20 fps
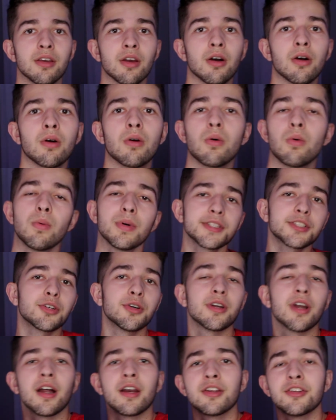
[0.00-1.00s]
Yo, what's
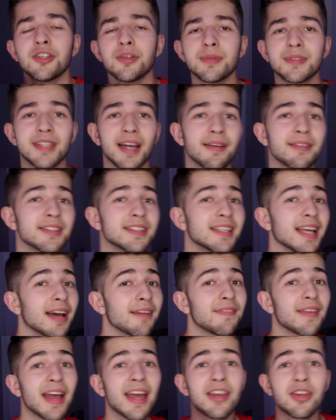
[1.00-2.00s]
going on YouTube? It's Simon
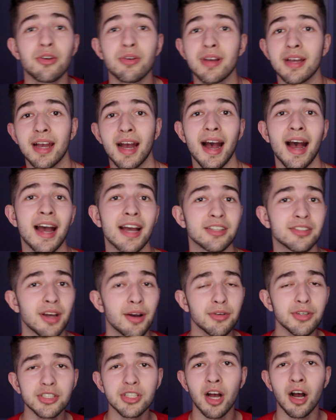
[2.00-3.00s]
Steph and you guys. So I
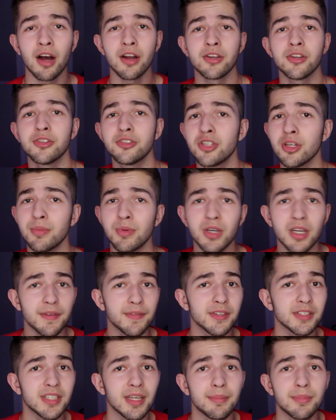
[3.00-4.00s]
was just on YouTube looking
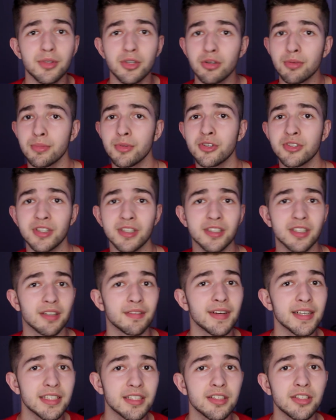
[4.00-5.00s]
for some new music to
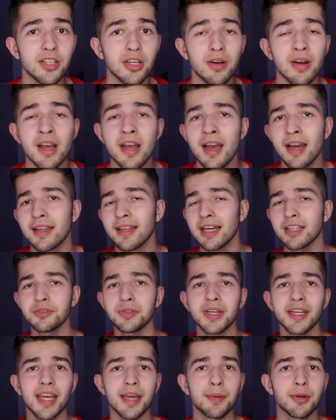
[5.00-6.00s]
listen to, and that's
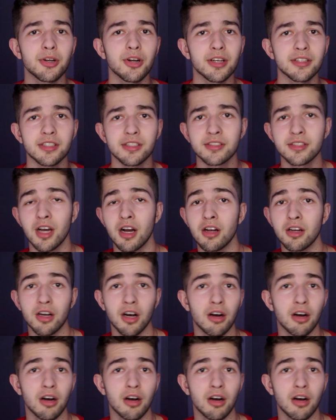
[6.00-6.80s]
when I came across a song